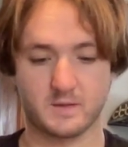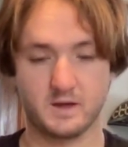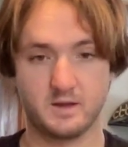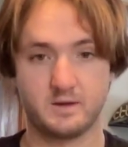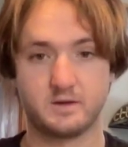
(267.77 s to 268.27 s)

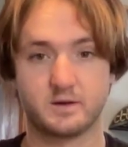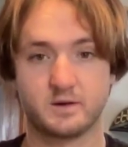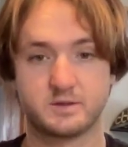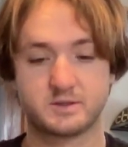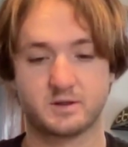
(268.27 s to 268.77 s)
And then you're
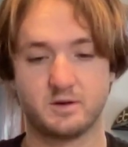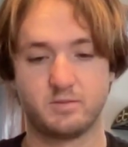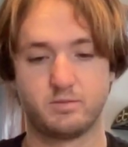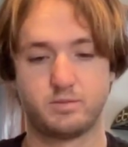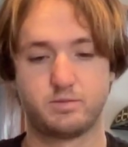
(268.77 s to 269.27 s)
just gonna
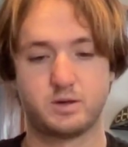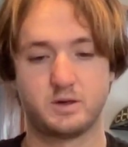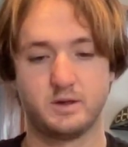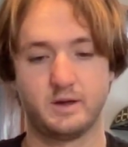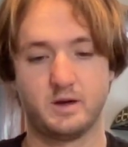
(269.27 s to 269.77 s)

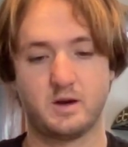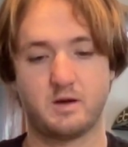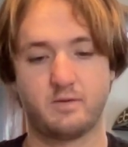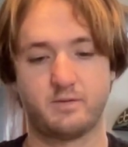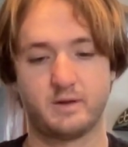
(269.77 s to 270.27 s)
pull it
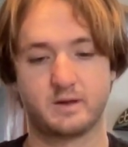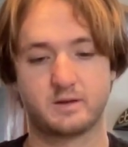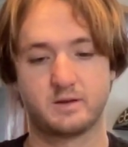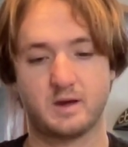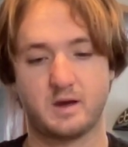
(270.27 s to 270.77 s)
off like
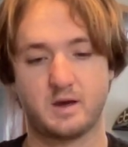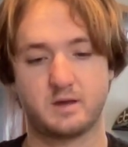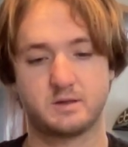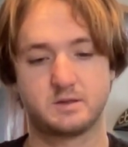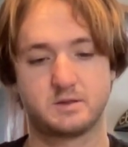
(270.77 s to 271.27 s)

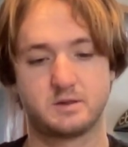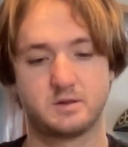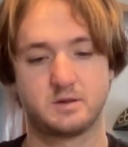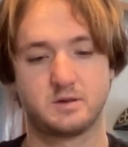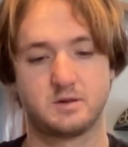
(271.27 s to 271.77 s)
that.
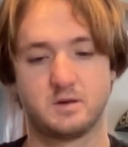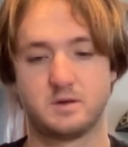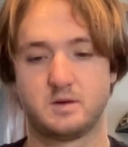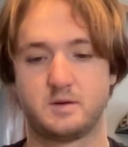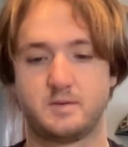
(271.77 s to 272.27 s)

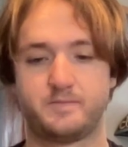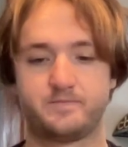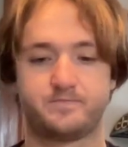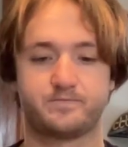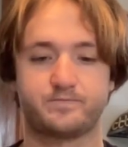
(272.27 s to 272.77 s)

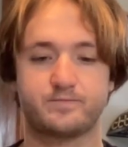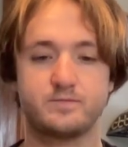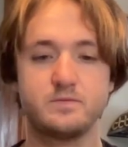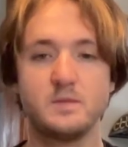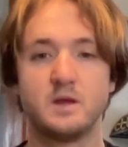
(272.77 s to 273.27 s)
And
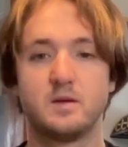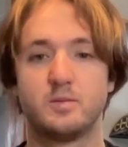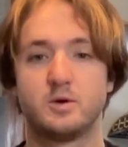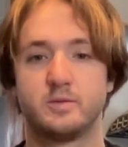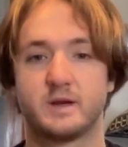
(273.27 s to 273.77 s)
then
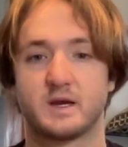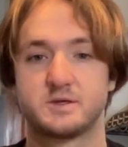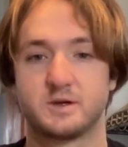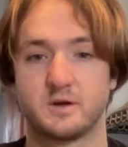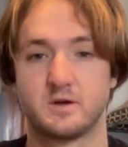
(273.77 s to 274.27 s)
boom, you got
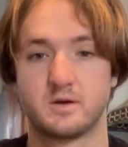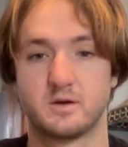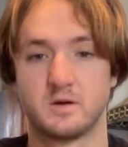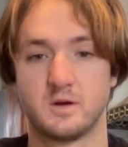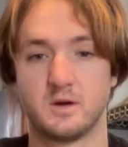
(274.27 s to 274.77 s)
your
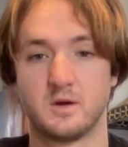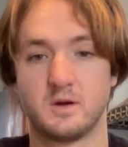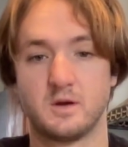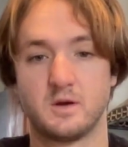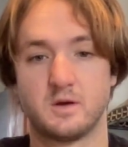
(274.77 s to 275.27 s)

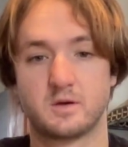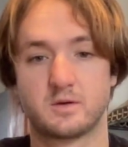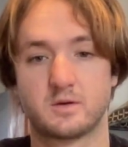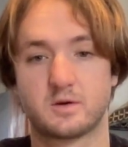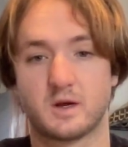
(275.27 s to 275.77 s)

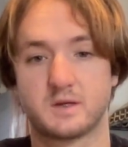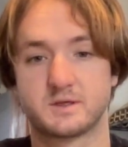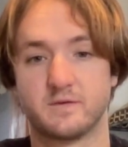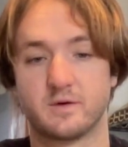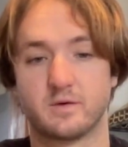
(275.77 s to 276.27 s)

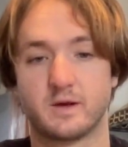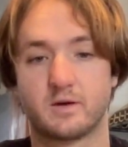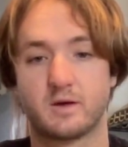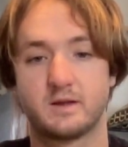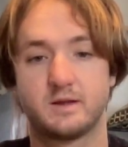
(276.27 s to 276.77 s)
crossover ring
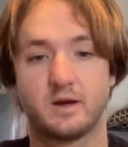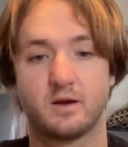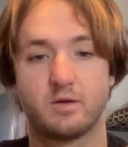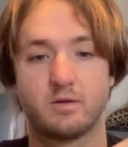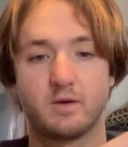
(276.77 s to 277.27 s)
right
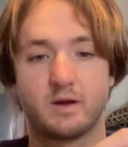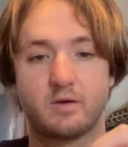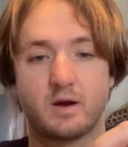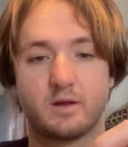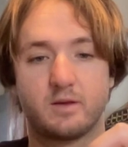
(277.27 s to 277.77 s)
there, right
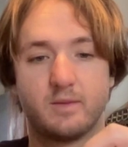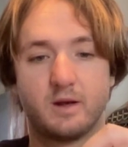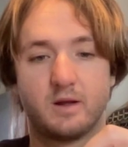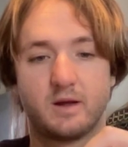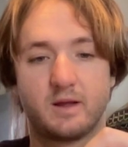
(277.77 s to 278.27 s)
around in the
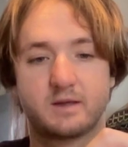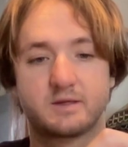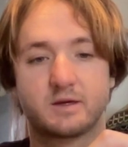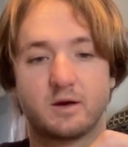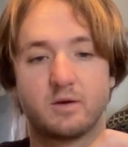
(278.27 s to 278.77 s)
middle. I like to
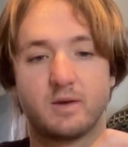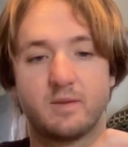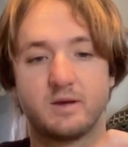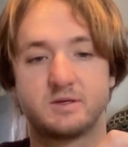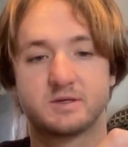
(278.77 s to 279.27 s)
go
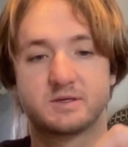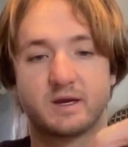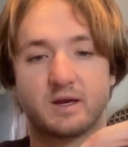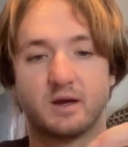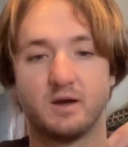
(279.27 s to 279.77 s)
maybe just
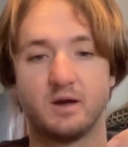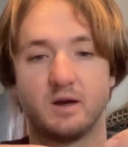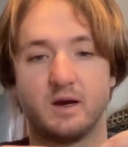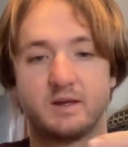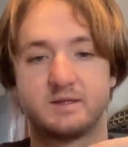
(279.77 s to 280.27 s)
like
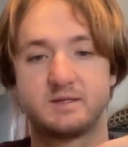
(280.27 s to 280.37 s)
a